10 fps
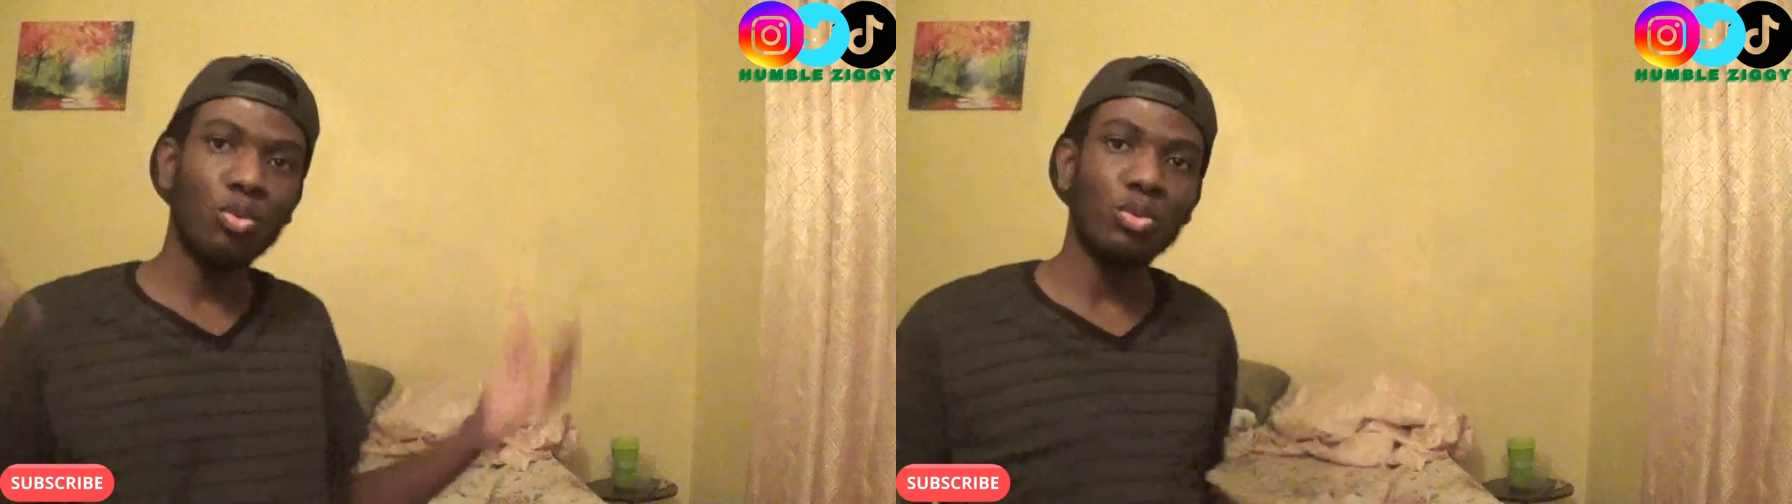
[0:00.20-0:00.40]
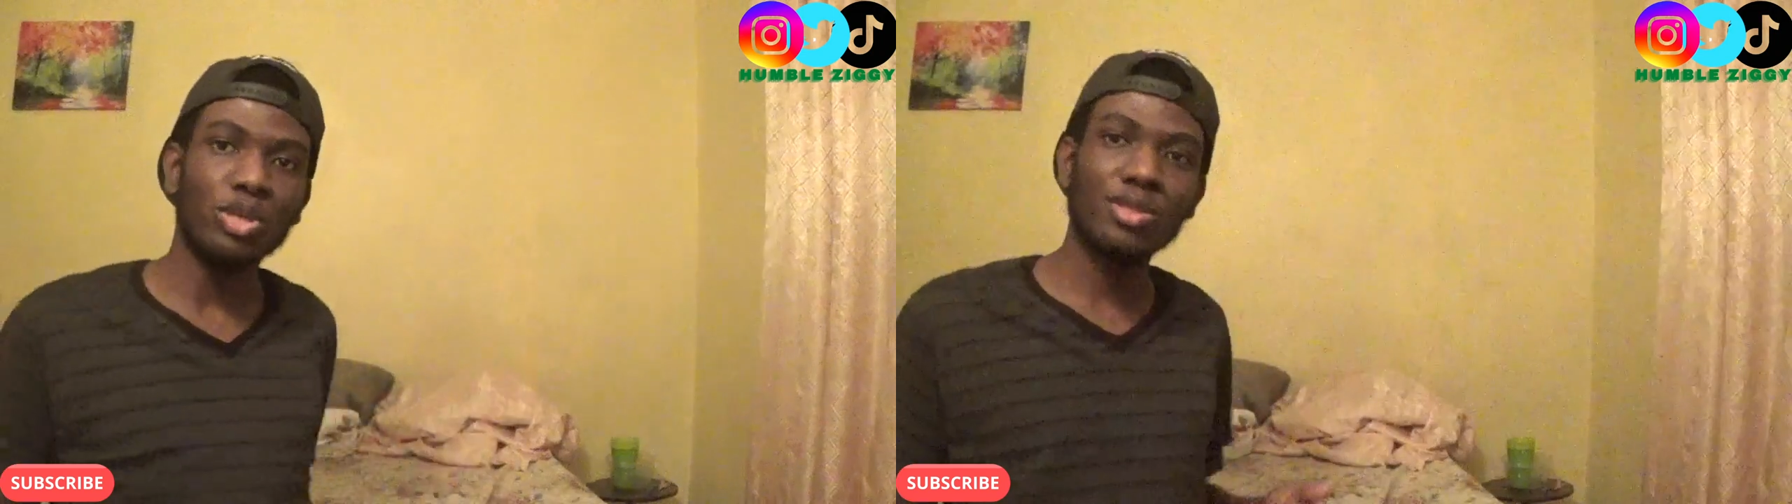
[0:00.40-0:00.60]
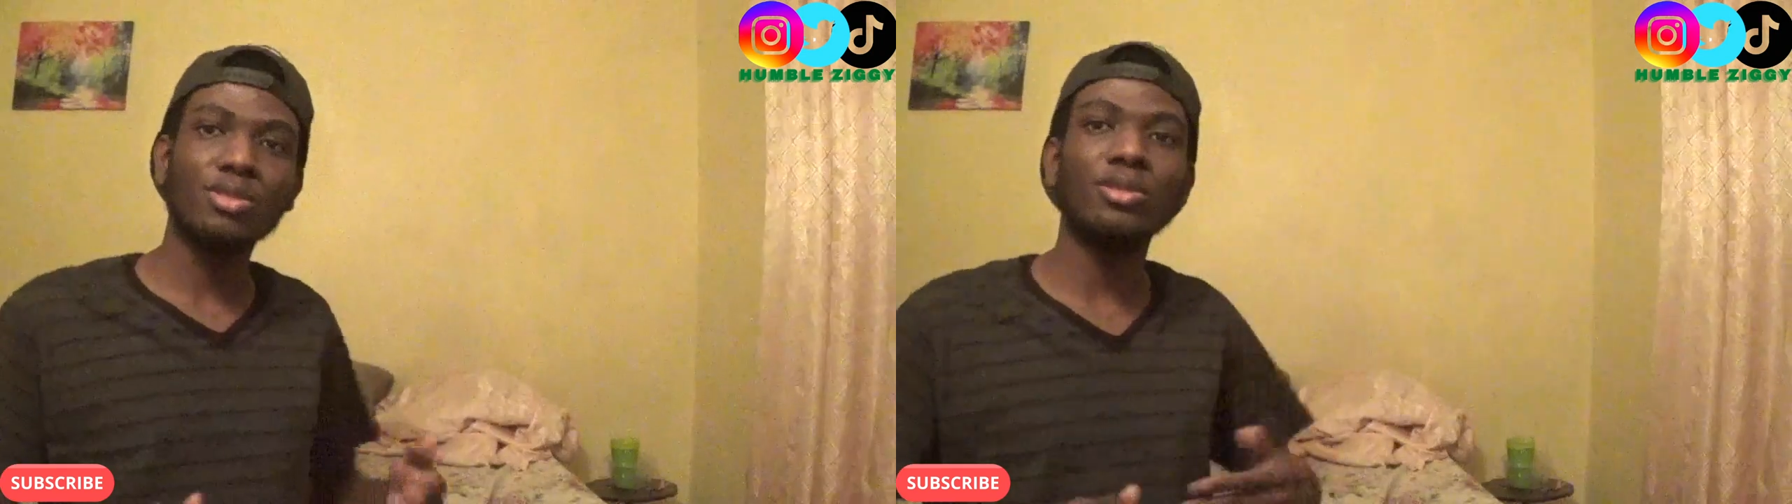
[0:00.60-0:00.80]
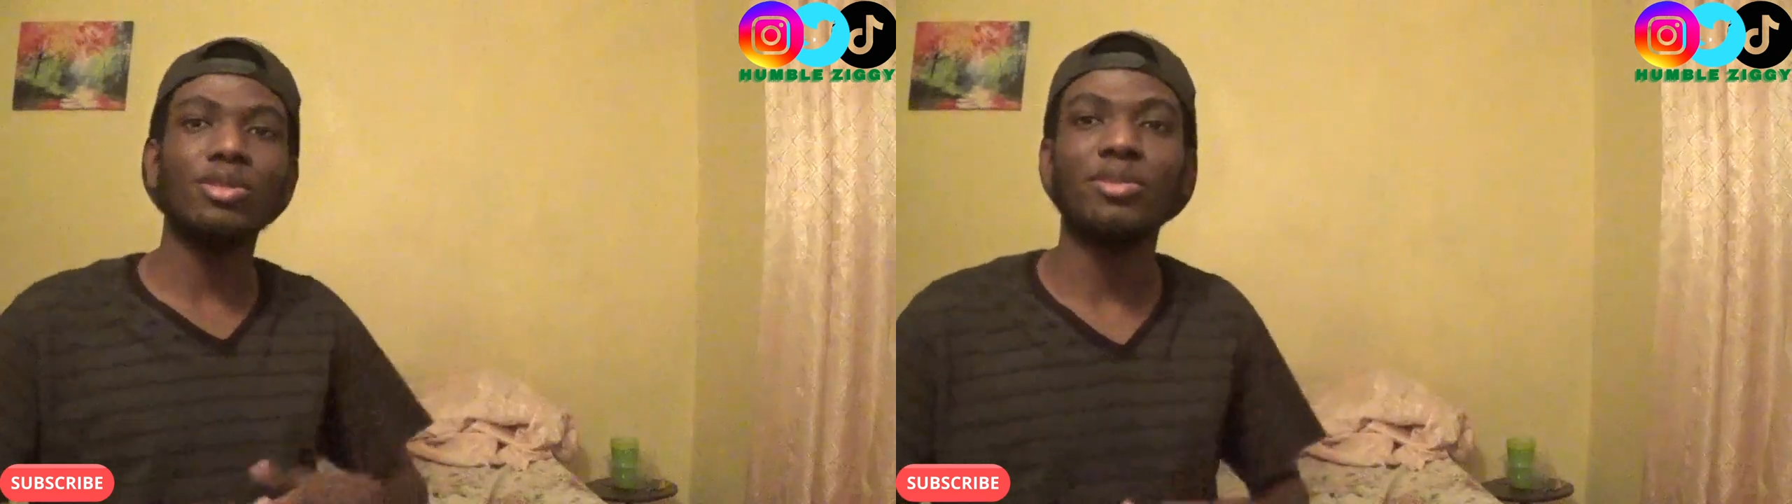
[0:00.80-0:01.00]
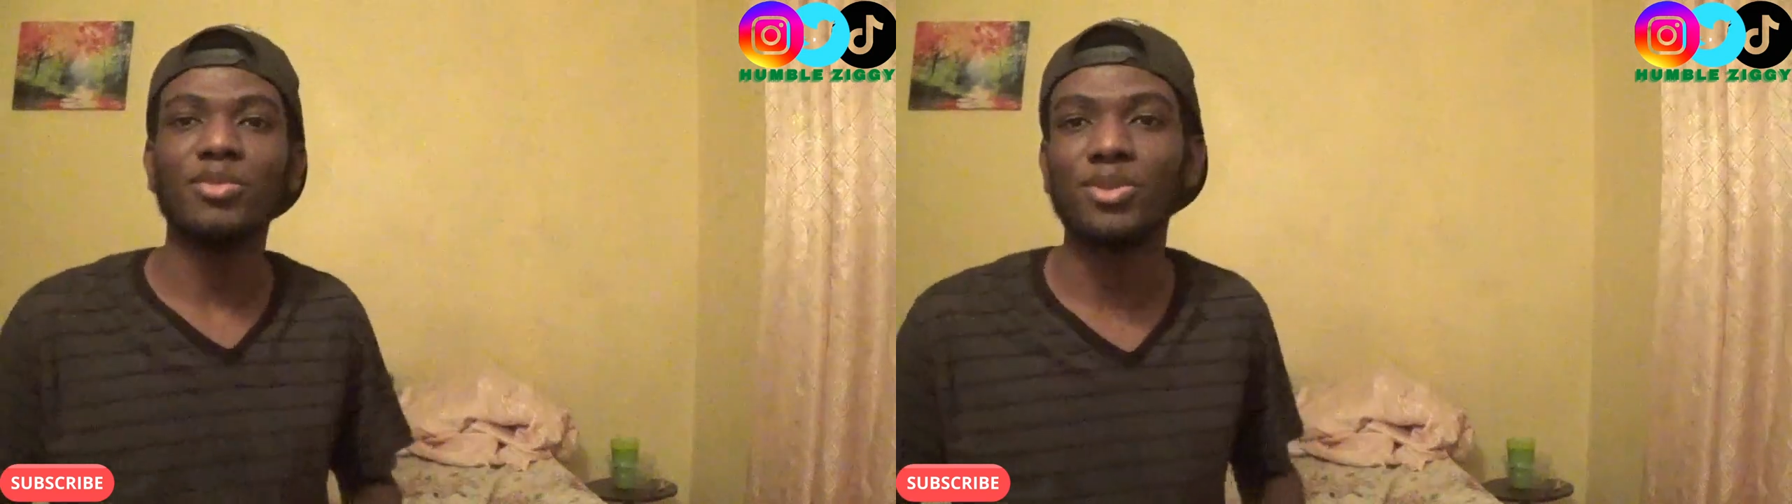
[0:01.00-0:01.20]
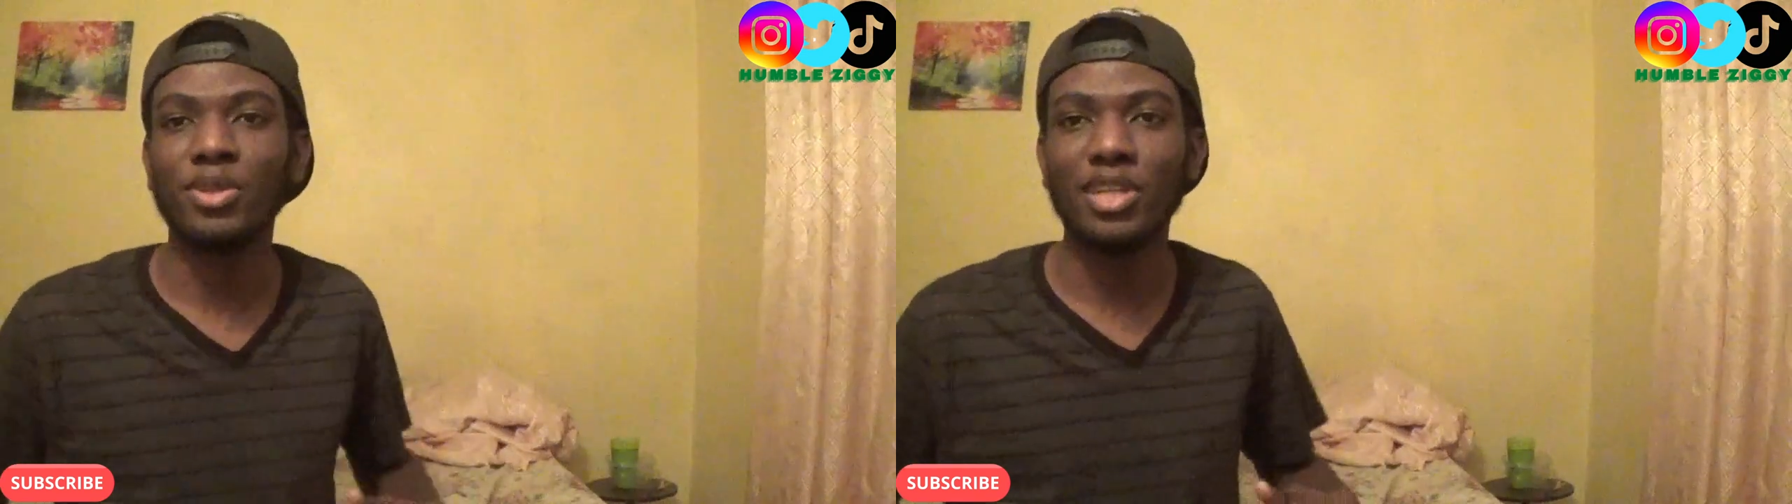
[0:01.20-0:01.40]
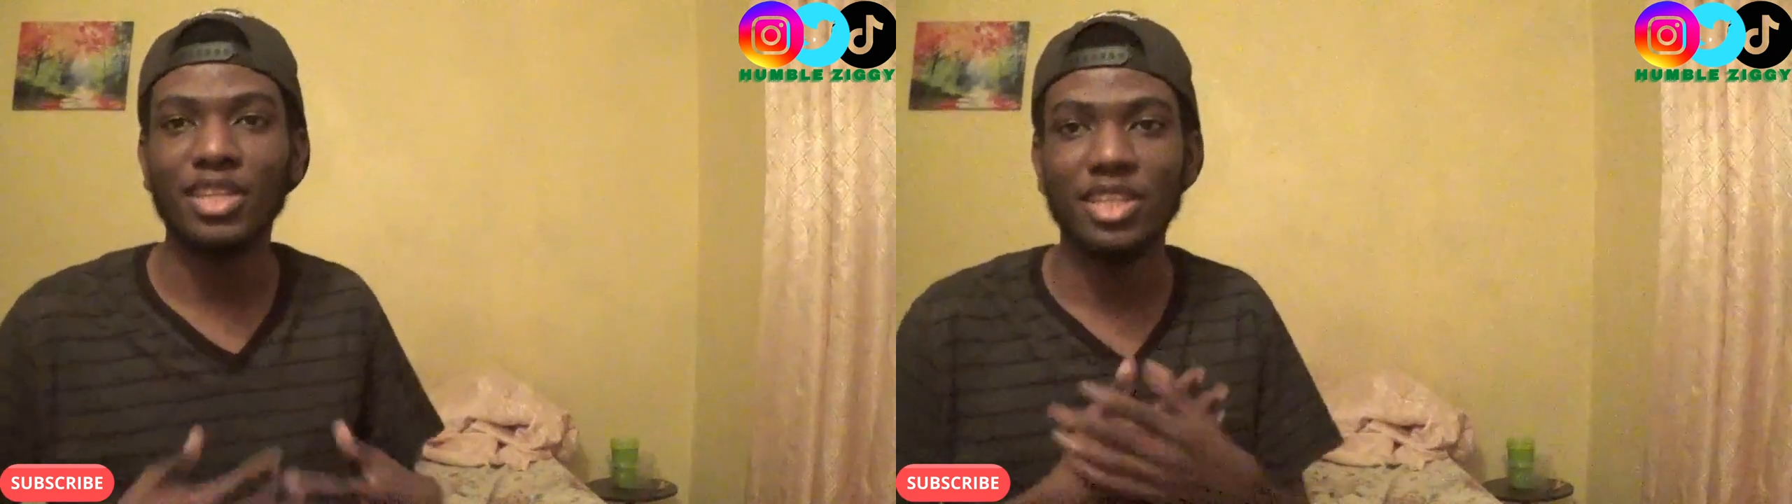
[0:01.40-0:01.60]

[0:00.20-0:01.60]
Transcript: What's good, Humble Squad?